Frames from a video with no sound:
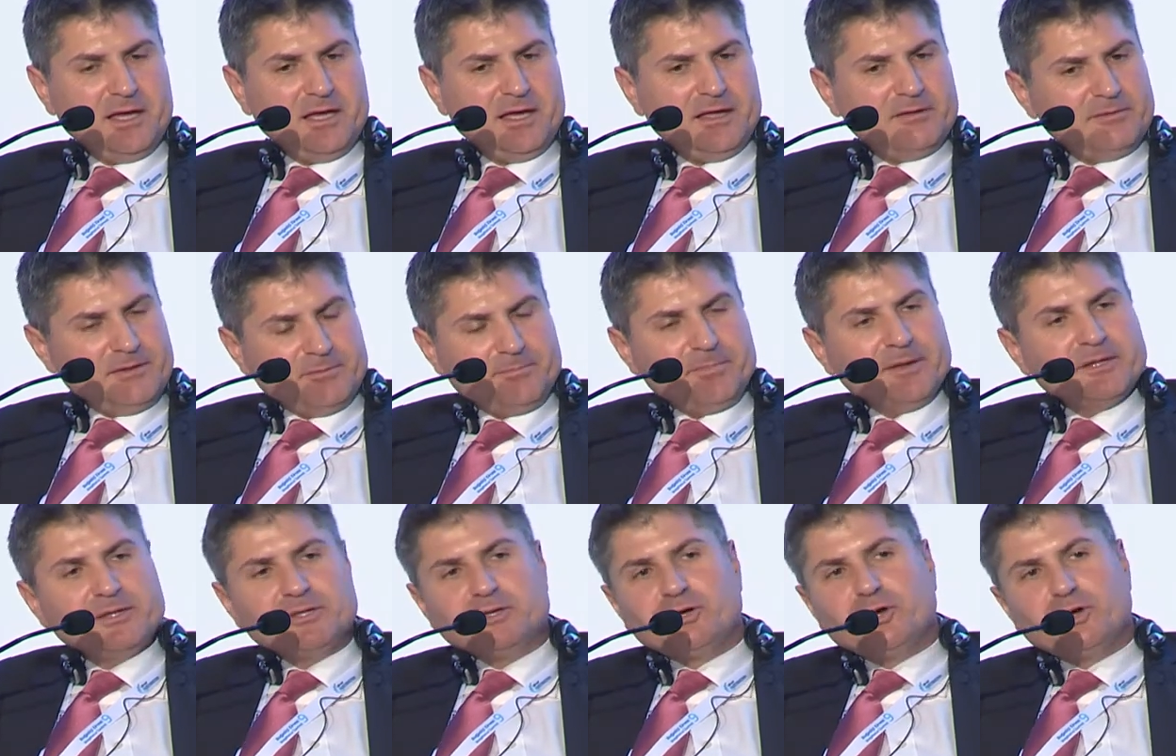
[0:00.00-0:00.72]
And the
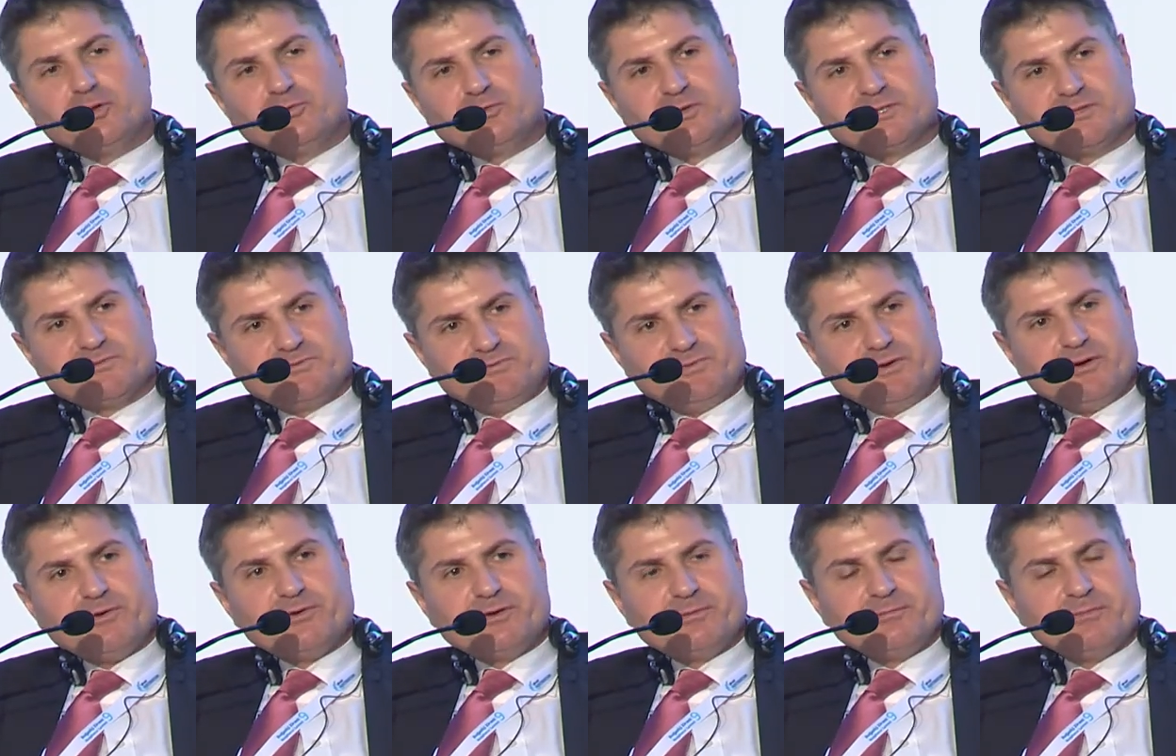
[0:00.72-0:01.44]
Pentagon was
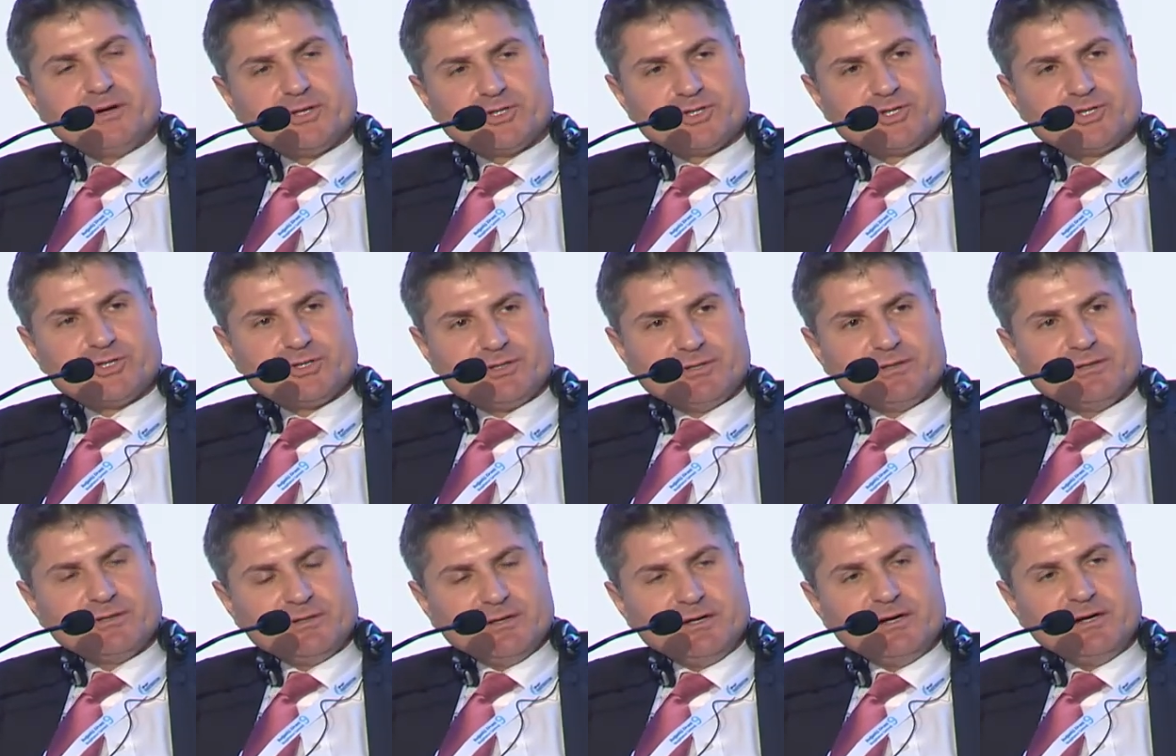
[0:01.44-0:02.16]
very much
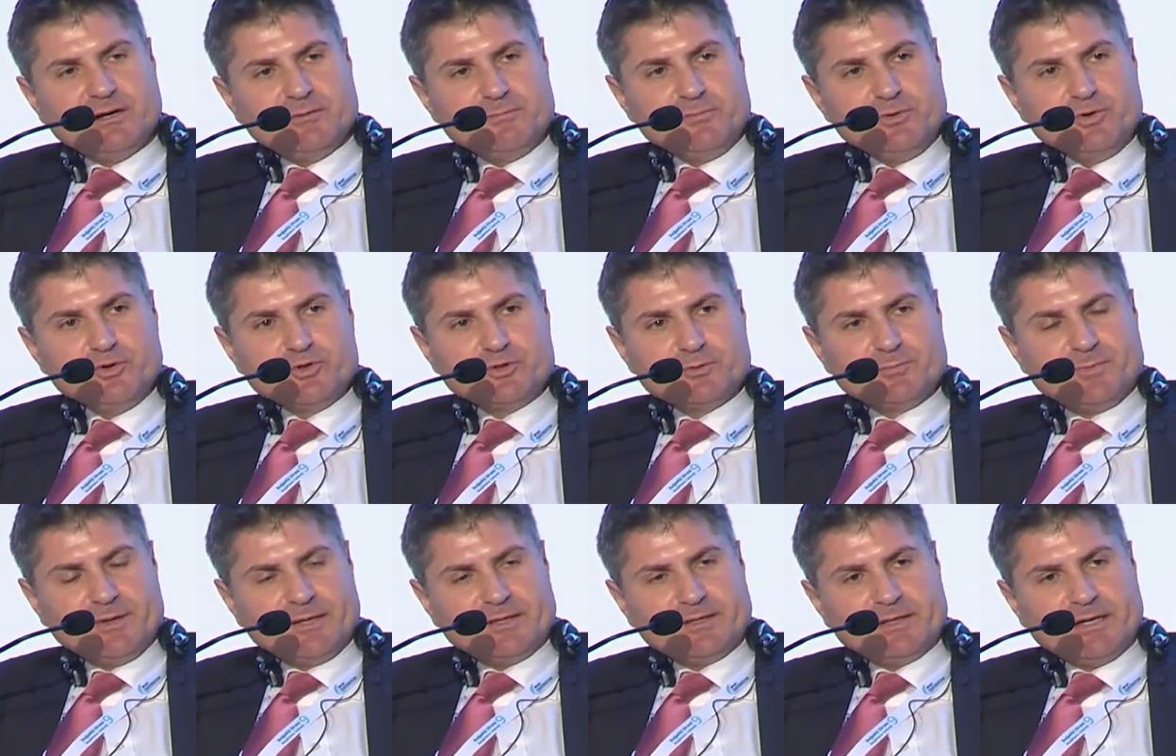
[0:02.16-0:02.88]
amused
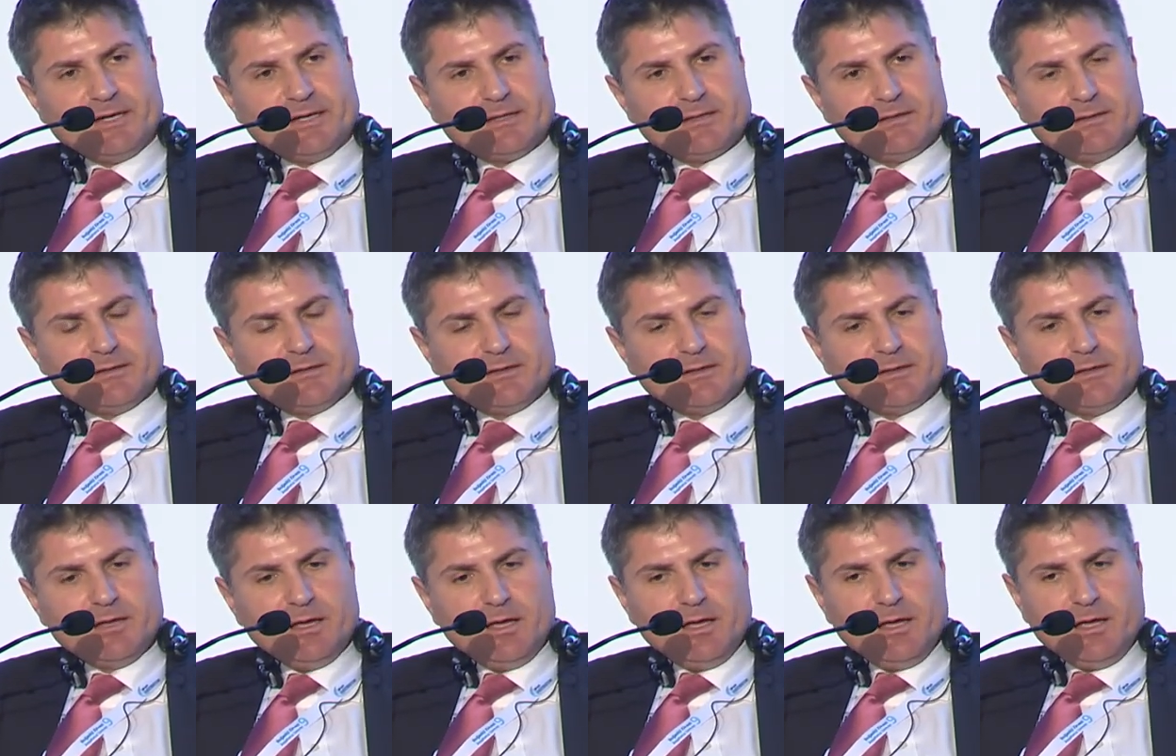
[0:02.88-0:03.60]
by that, that
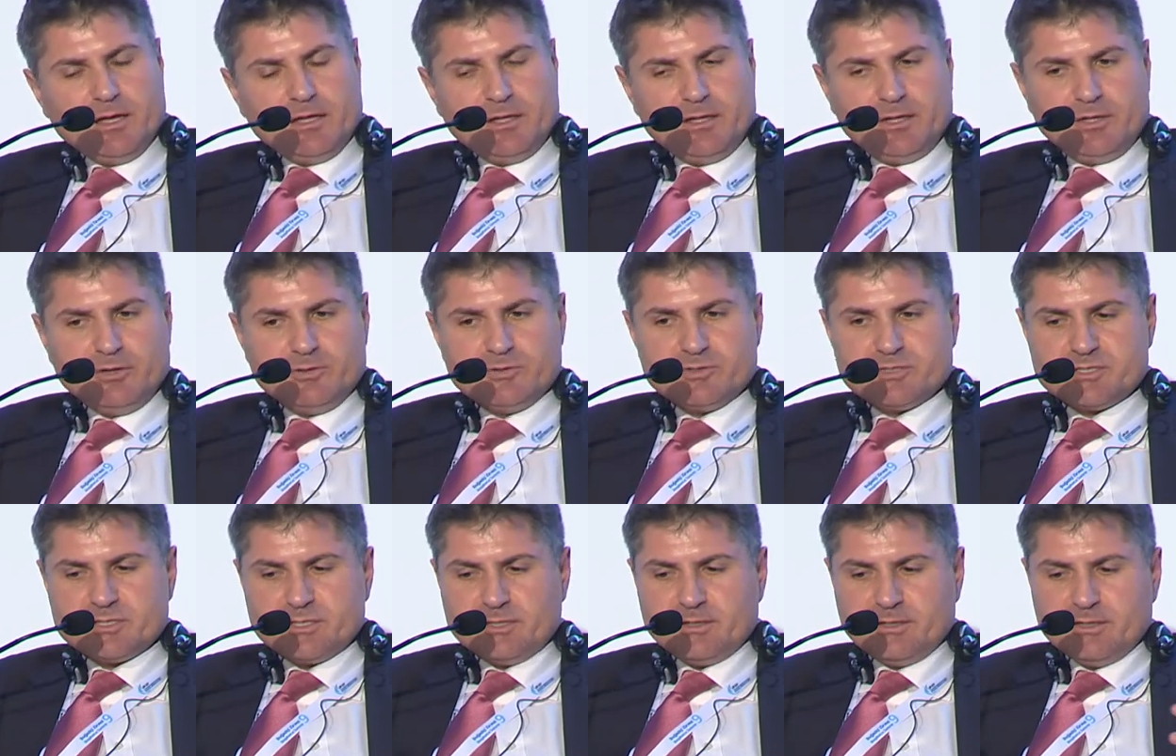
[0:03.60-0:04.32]

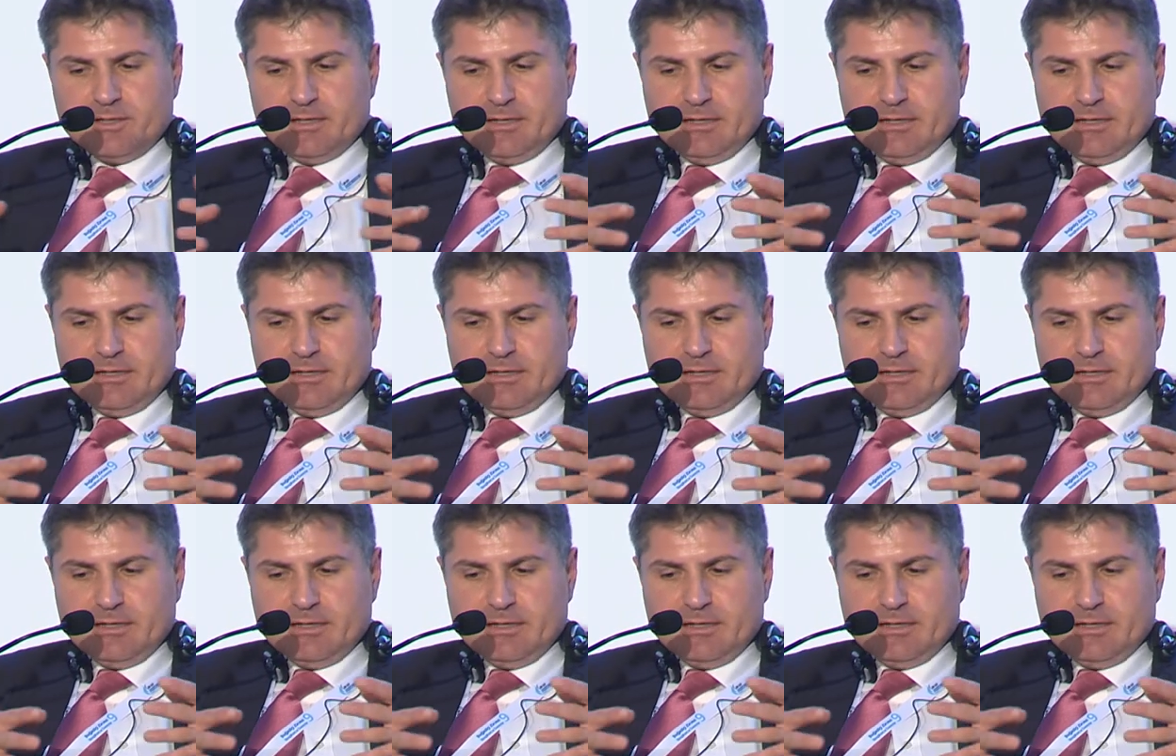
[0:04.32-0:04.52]
here's a